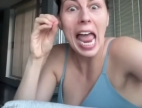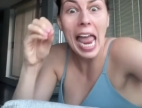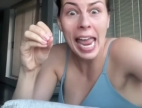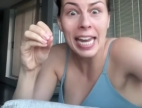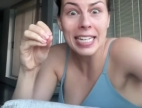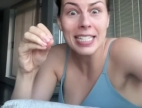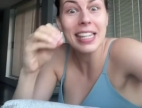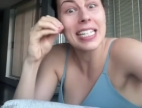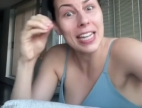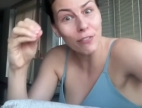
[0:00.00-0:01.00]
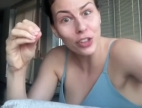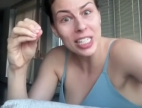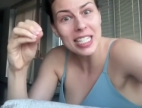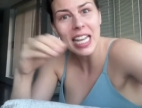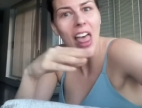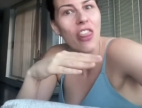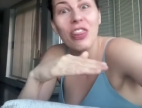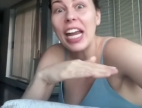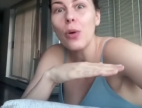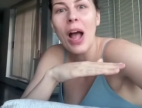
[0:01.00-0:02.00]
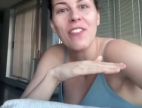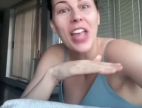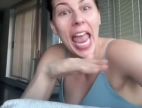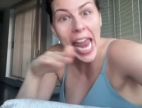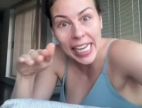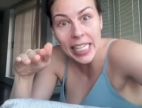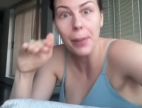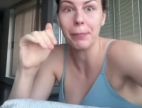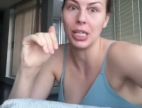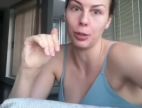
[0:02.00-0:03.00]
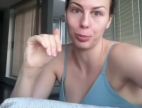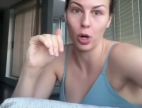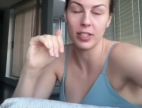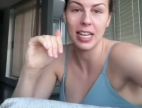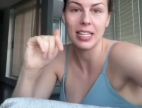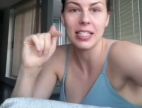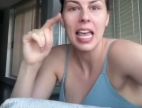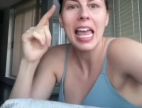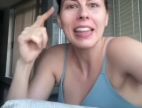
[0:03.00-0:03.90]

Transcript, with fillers: And the difference they don't have any appeal process.